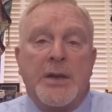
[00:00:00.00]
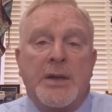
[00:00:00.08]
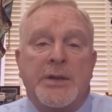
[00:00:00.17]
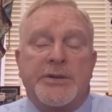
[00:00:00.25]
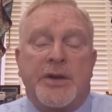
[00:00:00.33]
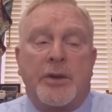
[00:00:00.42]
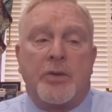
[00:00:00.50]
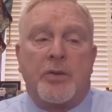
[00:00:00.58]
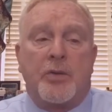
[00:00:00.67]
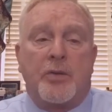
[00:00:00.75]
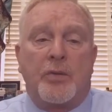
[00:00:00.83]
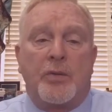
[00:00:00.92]

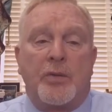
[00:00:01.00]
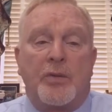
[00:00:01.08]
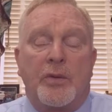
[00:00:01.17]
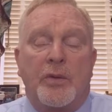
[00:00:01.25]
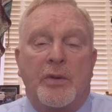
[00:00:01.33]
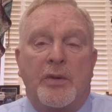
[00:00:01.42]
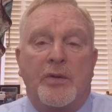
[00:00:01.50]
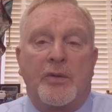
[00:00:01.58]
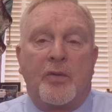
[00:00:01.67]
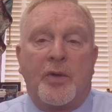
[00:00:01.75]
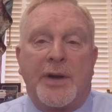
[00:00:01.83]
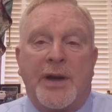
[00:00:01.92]
So
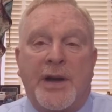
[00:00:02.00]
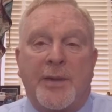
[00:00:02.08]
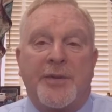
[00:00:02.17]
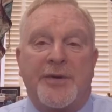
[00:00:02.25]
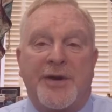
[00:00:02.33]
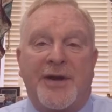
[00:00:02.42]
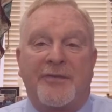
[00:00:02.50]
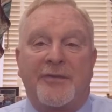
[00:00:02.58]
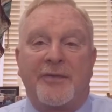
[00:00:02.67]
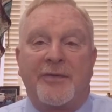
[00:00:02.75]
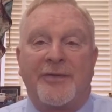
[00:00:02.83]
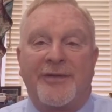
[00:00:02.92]
what happened
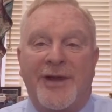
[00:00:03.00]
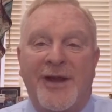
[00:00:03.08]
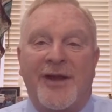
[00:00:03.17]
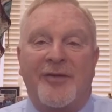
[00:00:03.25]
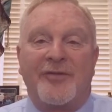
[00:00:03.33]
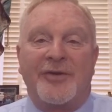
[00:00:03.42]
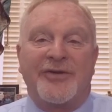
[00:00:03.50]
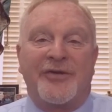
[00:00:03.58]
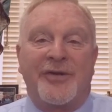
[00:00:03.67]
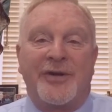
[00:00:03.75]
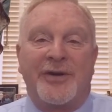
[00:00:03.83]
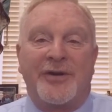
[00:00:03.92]
after that
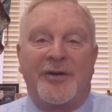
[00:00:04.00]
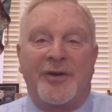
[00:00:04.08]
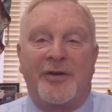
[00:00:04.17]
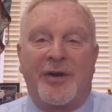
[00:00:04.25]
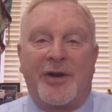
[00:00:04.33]
was the